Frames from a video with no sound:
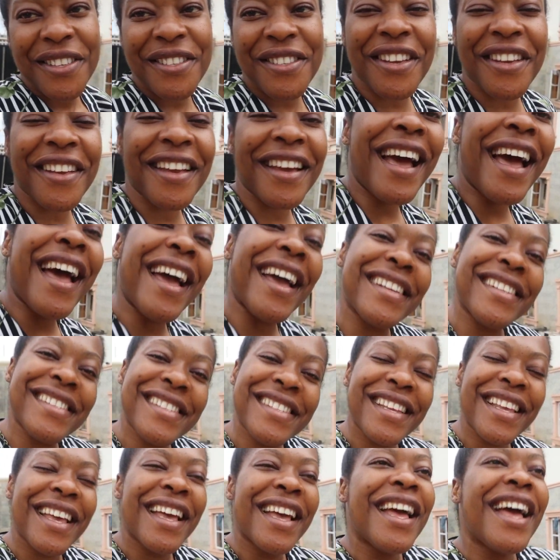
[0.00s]
So you
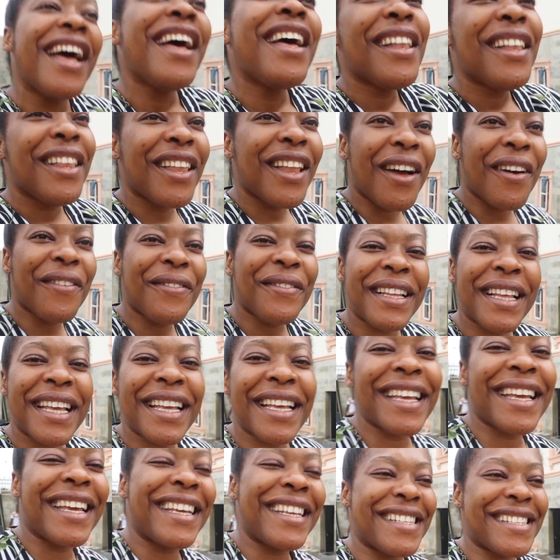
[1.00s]
guys,
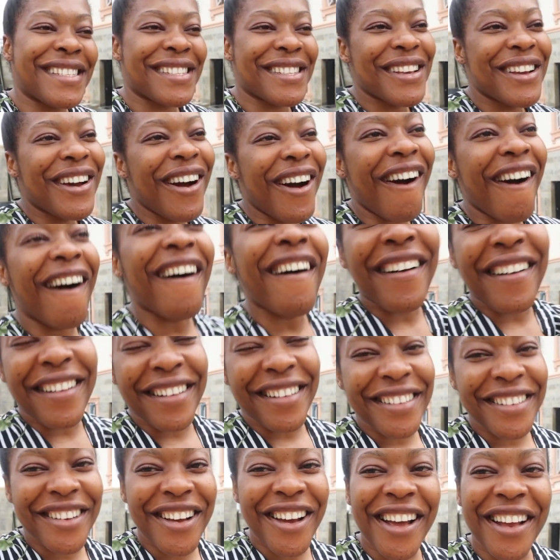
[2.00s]
Loveling is
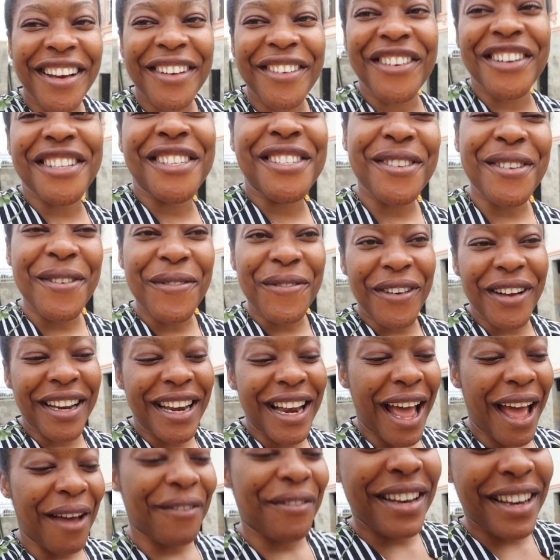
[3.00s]
gone. God, it was so
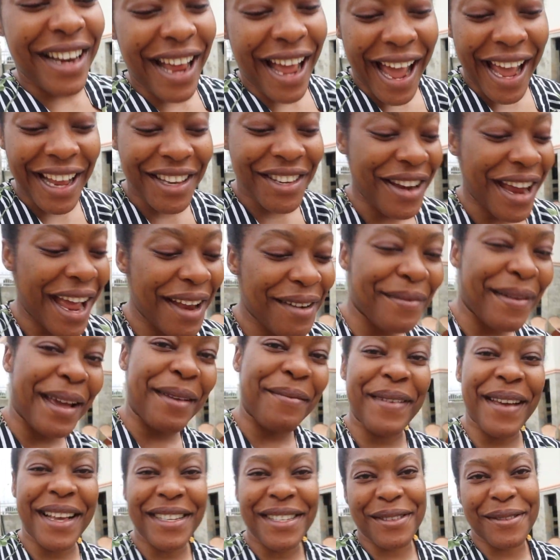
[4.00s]
fun having her. I tried
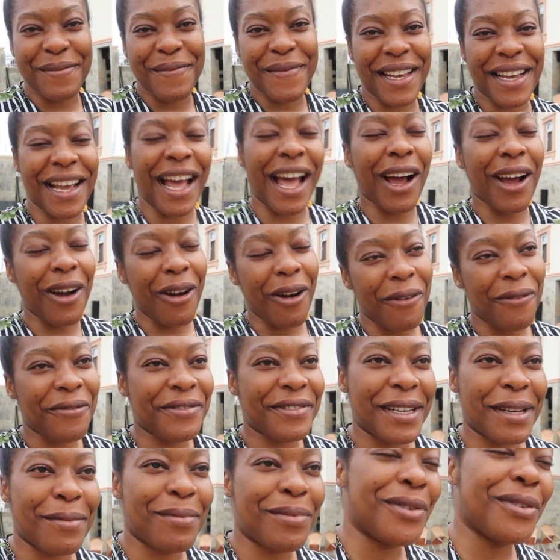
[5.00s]
my best to make her
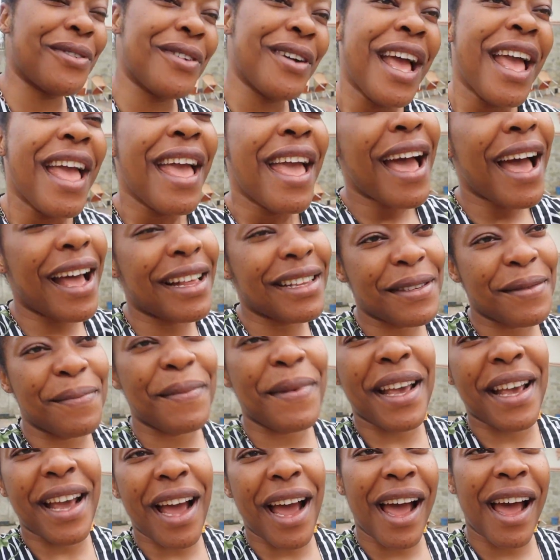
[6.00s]
comfortable and to
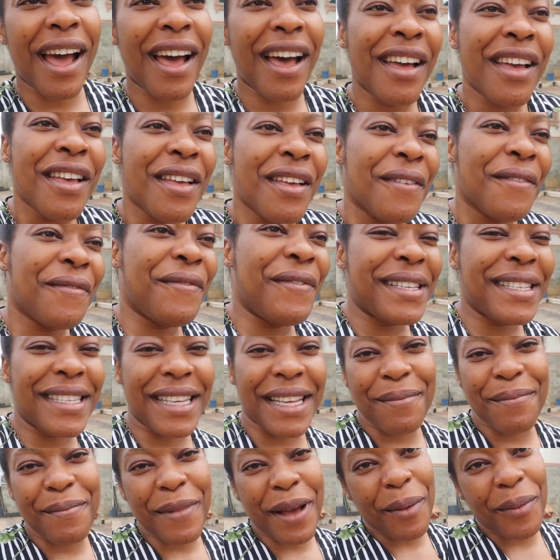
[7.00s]
make her
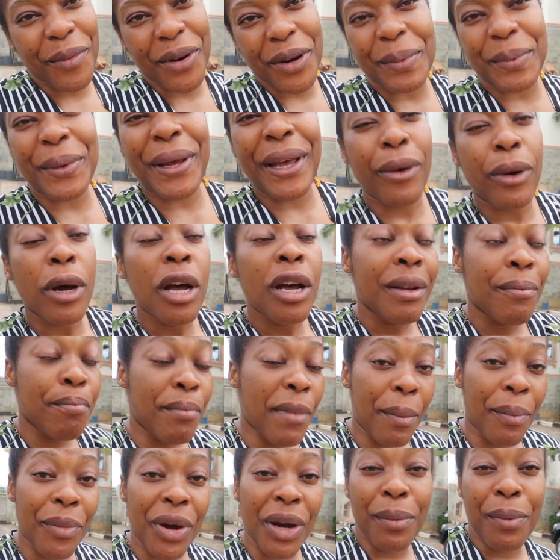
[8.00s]
visit memorable
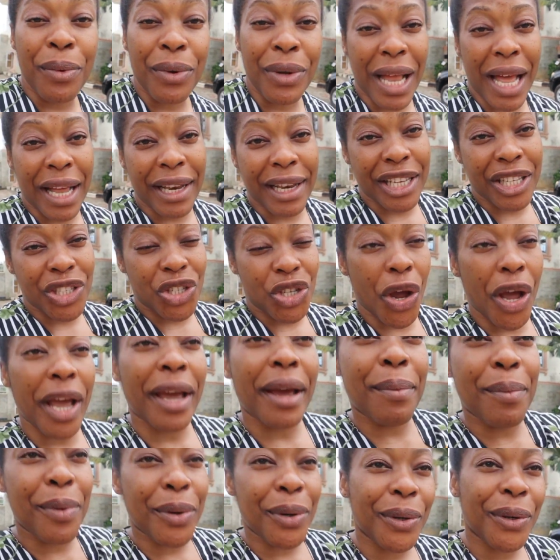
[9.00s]
and
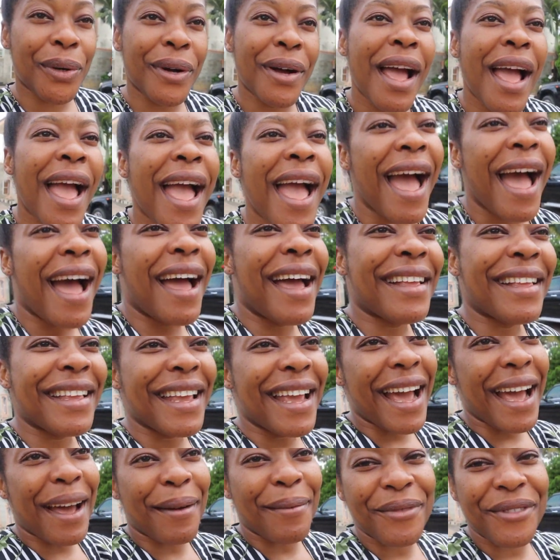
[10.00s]
enjoyable.
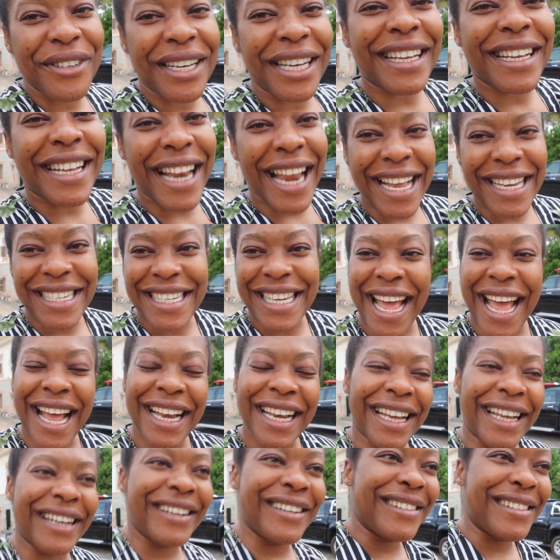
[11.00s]
And yeah, I'm really glad she
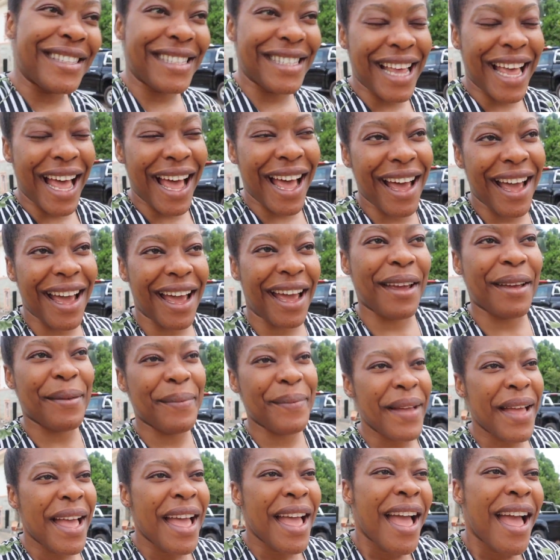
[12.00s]
had a good
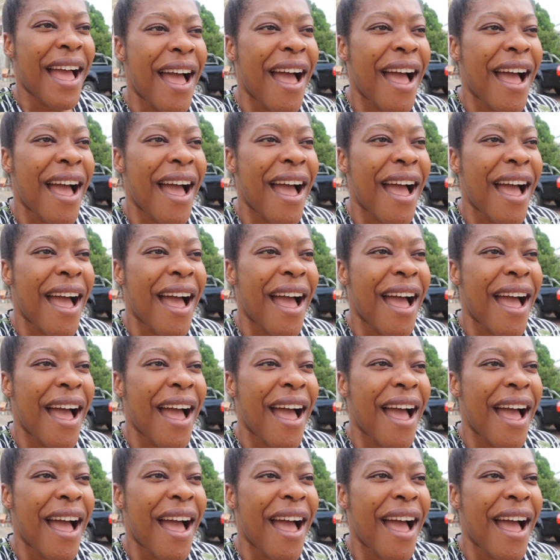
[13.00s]
time.